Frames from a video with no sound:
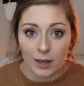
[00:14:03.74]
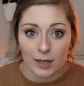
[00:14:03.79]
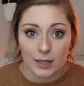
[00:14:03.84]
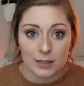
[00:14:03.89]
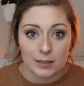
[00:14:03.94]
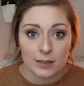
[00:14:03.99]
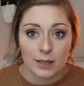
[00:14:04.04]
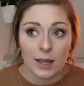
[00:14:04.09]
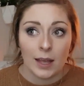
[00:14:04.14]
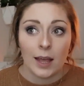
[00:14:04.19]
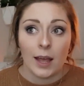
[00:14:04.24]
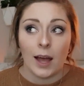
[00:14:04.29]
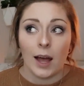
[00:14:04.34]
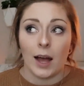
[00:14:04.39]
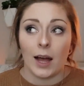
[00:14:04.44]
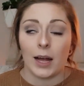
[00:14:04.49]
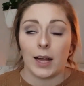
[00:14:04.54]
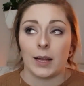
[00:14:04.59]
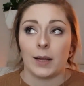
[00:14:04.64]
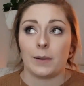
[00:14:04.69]
is,
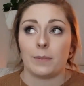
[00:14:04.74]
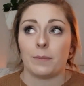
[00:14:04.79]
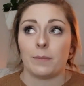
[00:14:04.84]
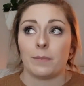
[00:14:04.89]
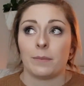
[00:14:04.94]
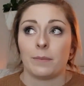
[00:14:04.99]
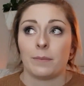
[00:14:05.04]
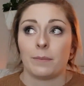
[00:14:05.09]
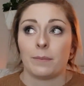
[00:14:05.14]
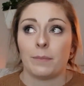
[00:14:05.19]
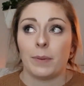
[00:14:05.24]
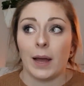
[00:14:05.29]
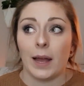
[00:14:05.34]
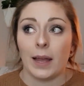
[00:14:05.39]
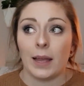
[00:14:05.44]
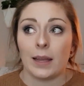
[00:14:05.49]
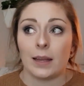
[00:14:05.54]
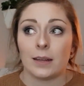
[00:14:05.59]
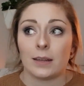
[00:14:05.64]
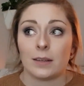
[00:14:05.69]

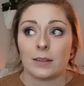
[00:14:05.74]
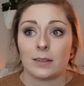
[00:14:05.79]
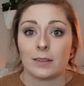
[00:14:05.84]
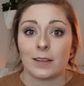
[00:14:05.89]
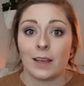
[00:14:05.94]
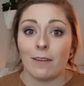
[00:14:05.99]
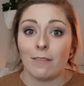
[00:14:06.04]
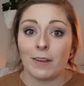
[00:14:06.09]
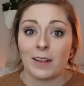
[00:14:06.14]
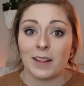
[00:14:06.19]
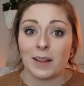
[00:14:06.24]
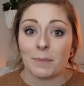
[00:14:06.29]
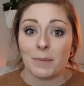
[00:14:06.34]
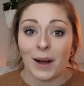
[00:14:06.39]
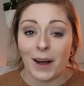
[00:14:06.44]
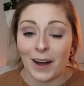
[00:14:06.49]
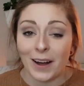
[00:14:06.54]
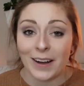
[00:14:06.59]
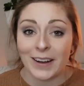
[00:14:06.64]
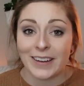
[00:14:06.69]
by giving them a
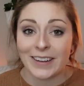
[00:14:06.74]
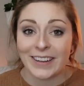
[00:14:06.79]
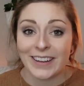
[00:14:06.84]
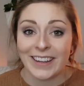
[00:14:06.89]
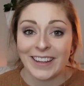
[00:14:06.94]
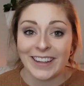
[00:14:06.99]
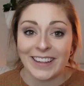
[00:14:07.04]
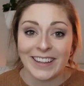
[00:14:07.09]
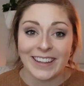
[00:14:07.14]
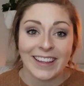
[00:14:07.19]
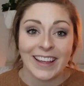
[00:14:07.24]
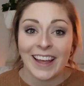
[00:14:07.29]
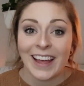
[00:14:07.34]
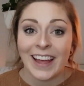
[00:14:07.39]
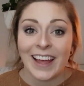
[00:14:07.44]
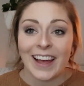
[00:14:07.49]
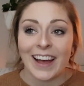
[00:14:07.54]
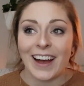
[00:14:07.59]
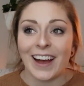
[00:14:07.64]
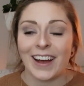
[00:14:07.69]
hug,
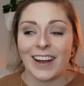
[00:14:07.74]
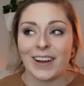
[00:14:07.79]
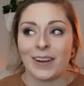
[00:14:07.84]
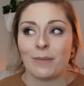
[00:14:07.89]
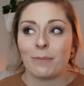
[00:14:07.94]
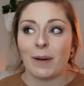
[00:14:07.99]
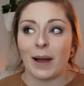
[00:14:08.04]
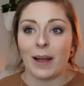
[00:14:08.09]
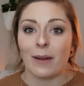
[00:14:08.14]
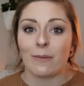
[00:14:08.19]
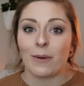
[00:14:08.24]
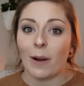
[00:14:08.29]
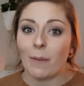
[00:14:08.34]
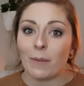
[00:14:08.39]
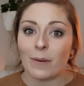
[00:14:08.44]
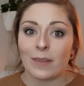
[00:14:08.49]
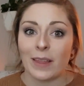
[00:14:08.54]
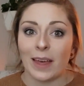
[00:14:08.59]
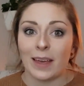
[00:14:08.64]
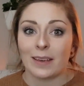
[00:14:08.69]
by
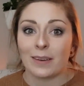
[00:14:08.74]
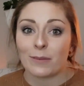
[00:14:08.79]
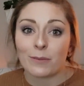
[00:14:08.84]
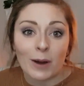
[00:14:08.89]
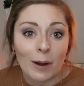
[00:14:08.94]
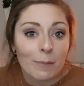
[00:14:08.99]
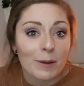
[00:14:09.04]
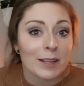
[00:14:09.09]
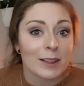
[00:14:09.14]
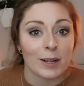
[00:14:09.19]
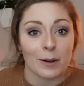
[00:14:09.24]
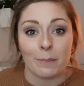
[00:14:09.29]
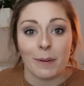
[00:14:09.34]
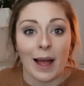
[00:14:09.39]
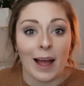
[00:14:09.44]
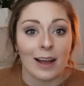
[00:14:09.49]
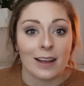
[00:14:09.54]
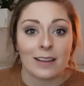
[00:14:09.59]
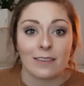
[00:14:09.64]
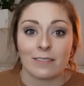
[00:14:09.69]
rubbing their
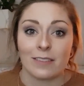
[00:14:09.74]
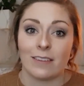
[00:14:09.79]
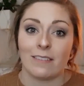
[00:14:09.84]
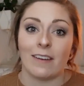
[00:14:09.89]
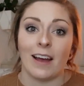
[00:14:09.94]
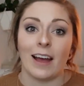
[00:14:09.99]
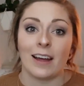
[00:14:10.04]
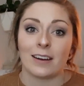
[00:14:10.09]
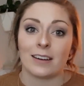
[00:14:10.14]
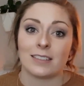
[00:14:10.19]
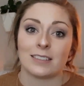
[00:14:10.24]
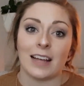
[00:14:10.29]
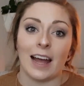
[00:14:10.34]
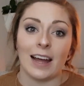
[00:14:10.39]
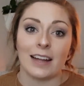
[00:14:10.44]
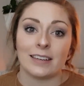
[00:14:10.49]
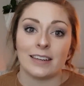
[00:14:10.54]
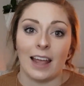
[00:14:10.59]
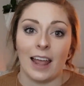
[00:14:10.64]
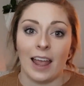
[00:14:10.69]
back if they've had a
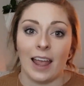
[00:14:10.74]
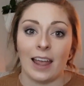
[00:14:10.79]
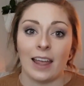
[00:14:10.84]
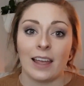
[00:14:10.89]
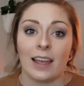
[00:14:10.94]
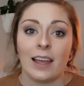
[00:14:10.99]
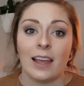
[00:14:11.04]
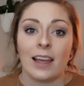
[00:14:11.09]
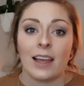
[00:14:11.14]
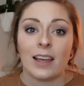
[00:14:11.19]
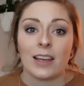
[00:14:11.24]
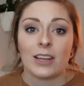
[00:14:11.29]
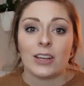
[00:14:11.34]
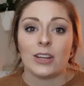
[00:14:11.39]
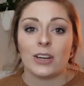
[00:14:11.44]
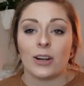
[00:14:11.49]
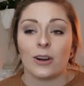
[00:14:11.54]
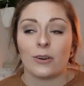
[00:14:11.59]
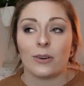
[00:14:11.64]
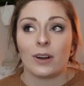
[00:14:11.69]
sad day. You
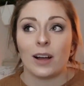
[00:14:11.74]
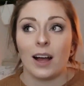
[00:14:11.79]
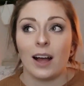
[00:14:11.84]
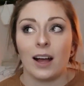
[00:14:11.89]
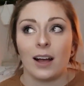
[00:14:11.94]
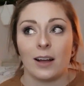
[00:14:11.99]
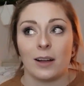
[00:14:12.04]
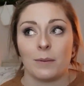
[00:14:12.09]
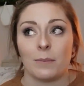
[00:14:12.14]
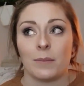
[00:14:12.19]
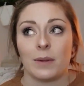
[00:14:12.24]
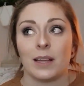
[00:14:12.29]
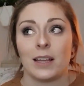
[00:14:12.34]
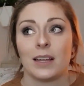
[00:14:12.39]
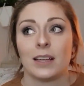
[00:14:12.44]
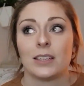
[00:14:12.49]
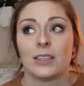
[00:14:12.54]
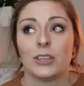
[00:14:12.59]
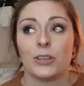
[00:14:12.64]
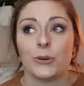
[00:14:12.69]
know,
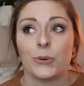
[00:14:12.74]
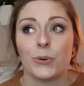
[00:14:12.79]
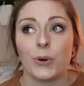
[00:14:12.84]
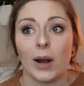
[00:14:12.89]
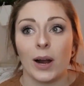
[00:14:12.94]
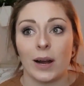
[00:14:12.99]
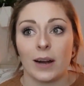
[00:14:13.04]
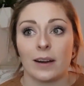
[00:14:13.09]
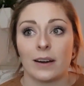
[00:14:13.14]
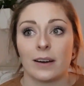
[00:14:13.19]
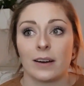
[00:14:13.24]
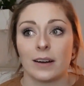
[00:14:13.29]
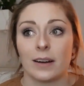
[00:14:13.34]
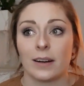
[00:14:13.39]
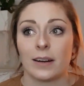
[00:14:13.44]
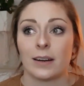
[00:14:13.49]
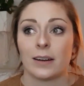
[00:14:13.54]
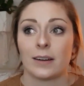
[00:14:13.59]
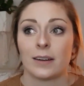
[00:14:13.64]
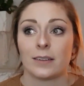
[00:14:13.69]
you
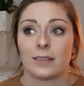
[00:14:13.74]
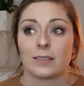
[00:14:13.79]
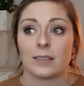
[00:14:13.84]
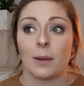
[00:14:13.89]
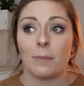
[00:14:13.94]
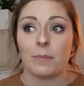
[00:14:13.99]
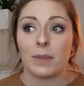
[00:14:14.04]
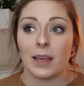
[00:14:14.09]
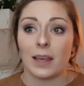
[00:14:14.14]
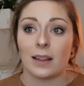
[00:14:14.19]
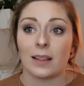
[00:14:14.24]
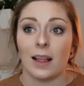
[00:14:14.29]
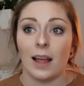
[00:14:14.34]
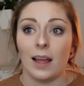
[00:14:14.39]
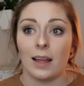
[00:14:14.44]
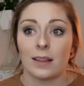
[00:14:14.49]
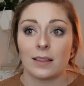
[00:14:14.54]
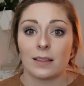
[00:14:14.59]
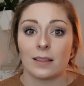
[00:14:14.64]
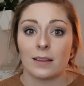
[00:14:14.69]
are someone
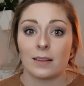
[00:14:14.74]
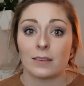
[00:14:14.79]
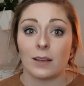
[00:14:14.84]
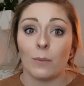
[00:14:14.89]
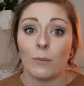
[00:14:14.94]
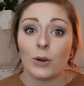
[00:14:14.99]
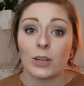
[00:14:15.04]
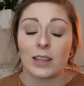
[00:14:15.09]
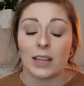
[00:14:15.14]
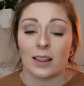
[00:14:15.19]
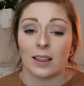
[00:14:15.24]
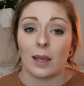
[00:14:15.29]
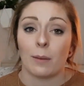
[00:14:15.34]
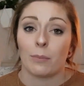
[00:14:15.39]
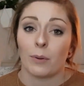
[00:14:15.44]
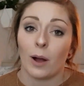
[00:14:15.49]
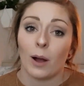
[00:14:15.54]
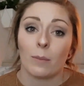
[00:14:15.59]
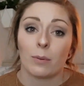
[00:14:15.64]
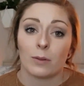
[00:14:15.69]
that they
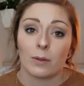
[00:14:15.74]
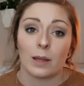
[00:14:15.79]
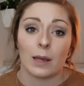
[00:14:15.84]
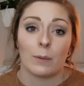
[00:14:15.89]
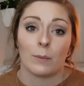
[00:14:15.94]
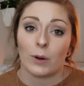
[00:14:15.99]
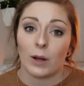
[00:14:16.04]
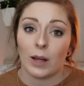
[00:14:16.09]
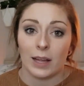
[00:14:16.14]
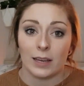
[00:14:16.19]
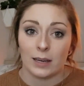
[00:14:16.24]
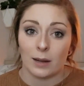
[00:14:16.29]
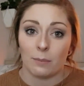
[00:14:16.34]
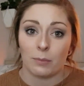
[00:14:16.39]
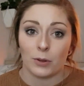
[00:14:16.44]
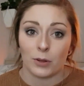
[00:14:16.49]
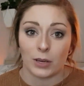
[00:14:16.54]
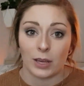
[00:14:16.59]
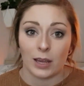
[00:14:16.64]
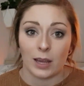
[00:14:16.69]
probably will end up
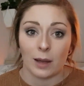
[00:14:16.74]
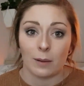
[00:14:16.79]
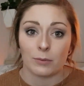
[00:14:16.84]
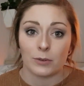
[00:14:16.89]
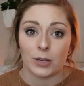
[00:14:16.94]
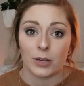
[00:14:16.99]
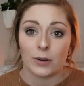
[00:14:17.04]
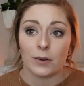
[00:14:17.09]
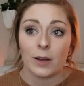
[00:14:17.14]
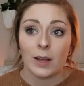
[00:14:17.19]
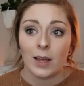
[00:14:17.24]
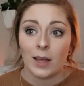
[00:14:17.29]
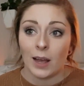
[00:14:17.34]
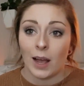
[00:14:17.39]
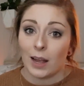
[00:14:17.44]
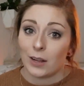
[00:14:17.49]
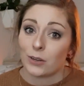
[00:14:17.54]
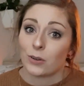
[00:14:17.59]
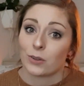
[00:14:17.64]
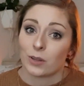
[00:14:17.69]
looking up to.
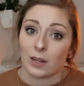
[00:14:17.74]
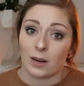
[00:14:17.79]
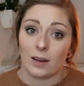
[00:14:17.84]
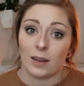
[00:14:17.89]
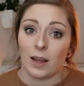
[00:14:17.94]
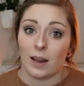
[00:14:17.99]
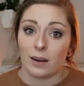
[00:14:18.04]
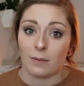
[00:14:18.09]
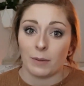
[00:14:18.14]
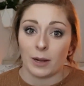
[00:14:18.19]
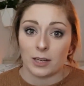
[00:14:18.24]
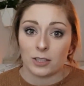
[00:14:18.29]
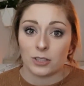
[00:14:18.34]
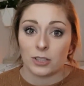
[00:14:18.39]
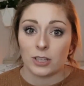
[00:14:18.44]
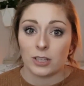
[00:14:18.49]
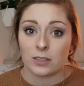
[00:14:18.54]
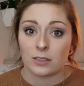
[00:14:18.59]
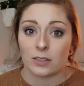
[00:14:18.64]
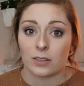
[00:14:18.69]
I know that a lot of my
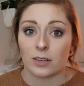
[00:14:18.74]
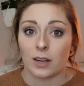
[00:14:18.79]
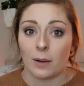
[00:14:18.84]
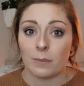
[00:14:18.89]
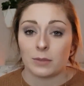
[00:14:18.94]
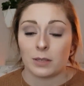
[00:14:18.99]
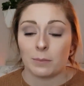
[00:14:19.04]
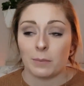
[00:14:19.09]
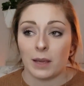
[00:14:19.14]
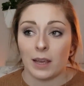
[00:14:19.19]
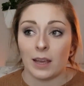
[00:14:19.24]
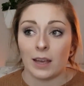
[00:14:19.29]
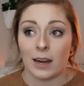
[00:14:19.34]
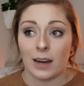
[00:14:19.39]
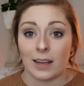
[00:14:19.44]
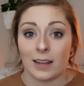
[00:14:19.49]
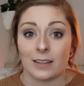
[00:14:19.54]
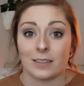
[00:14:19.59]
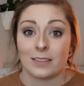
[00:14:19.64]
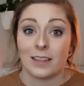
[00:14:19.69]
students look up to me, and I
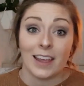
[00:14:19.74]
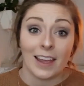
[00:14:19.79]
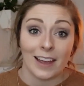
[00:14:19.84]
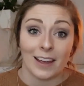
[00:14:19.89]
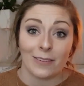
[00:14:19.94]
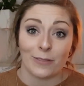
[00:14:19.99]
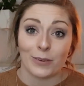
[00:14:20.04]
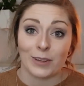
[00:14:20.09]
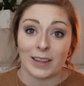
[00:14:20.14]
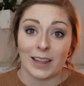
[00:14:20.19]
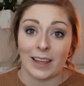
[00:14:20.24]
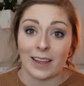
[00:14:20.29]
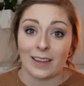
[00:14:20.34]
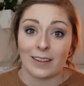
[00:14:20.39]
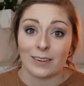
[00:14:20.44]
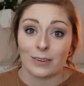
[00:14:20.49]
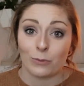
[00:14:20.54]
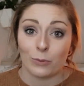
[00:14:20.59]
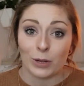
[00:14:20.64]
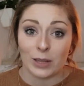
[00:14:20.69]
can see it when
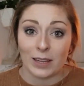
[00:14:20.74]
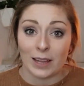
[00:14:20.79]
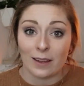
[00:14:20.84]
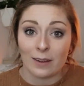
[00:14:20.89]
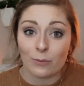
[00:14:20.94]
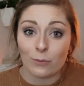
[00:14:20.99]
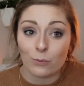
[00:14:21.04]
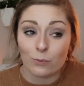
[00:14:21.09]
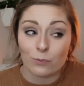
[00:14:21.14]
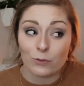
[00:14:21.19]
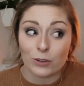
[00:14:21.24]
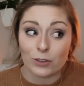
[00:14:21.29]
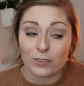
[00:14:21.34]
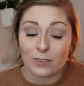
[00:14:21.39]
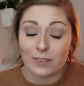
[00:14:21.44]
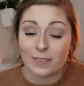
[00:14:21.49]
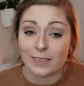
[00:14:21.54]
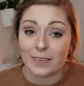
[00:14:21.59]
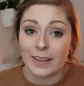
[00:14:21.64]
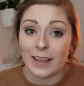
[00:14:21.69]
they
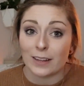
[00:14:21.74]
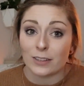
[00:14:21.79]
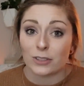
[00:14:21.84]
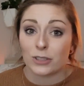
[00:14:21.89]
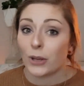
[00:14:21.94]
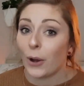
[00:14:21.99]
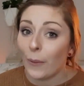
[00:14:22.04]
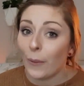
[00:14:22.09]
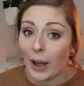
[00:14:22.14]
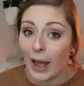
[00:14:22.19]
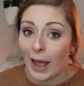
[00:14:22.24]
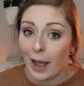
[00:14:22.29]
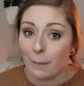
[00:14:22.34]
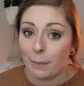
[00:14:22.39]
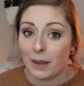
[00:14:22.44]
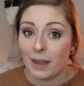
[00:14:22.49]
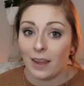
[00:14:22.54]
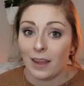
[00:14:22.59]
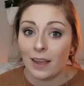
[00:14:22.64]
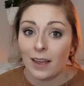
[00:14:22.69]
just get so
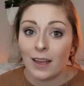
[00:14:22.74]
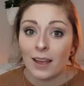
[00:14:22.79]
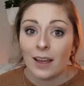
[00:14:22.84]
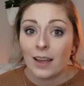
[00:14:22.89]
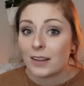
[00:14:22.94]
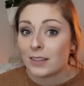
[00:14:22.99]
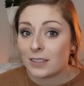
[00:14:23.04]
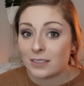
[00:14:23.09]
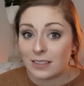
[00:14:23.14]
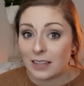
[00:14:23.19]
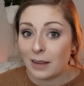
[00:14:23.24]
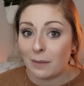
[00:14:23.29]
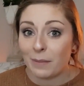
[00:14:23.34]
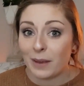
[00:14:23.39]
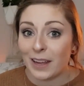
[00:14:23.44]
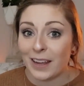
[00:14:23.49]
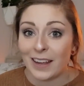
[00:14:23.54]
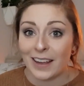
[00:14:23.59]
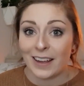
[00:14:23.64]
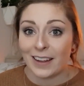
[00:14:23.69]
happy to see
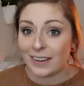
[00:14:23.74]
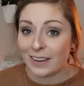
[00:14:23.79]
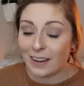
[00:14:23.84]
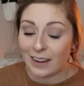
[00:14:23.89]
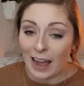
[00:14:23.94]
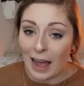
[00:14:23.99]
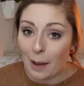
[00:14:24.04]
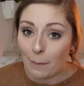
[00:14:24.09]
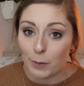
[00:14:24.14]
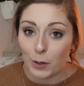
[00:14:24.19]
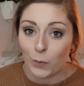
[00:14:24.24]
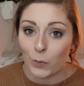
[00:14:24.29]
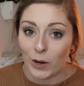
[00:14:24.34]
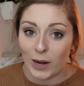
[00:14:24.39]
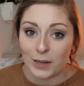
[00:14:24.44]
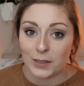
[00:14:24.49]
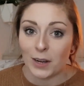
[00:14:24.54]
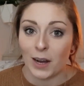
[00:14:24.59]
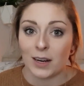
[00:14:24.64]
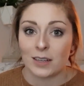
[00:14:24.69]
me and happy when I
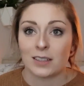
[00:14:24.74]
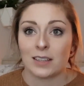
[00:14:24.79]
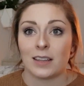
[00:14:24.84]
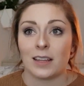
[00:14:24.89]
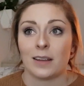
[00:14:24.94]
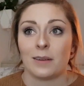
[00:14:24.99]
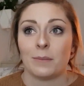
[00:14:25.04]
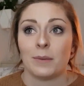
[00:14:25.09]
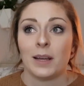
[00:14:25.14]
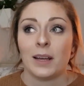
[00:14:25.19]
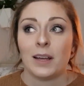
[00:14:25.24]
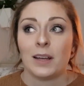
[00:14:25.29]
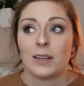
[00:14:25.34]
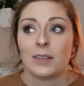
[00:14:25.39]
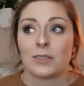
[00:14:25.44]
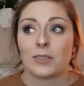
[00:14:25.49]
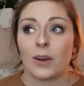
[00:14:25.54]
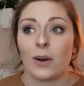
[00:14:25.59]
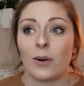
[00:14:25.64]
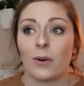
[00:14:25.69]
talk to them.
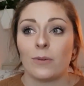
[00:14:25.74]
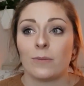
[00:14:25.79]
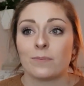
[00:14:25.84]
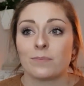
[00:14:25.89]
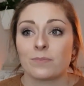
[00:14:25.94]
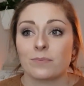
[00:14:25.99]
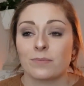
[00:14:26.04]
So